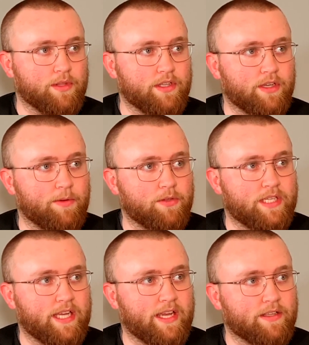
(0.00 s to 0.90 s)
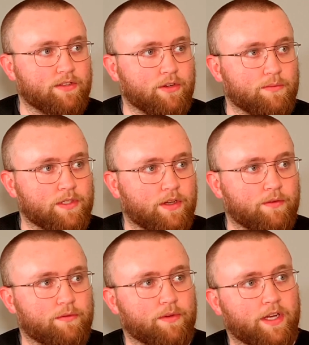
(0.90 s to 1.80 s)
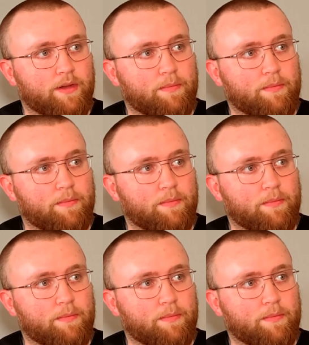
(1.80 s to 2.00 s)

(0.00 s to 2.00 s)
with the WTA in terms of